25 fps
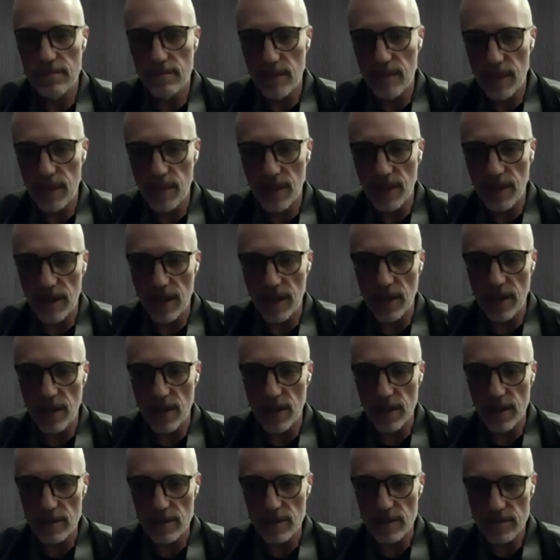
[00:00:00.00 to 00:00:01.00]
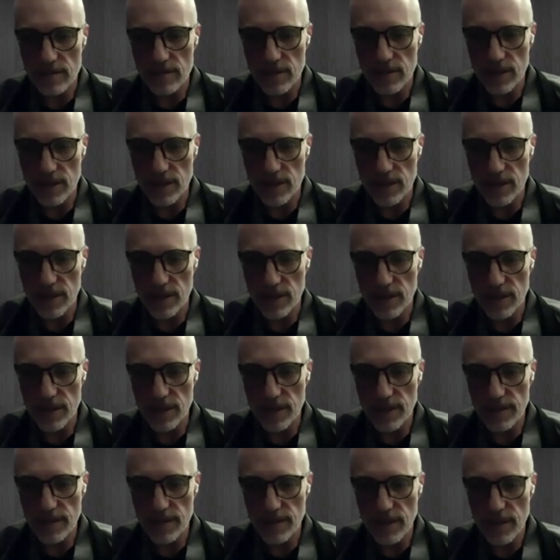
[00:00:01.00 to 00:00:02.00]
maybe they are just
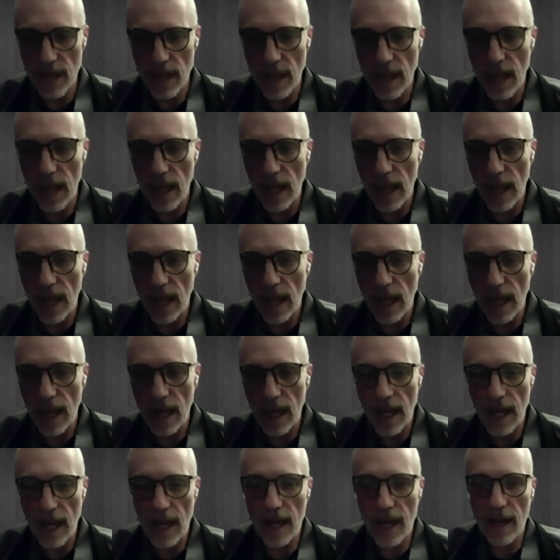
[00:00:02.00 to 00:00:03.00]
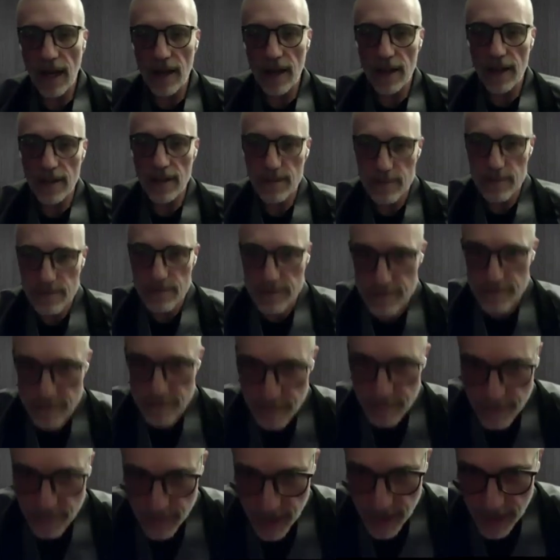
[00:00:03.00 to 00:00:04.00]
jerks. Thank
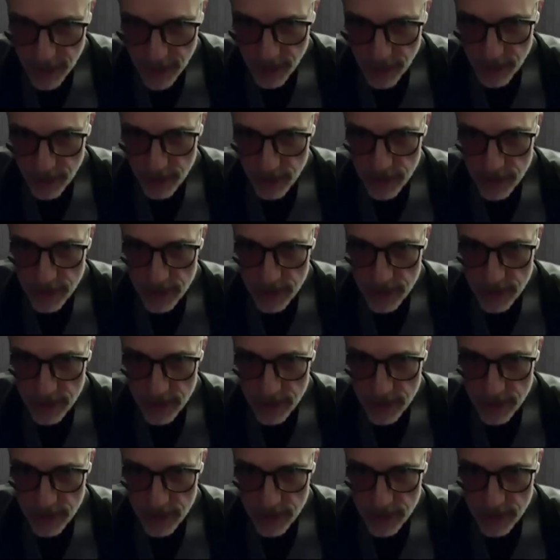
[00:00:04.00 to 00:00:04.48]
you for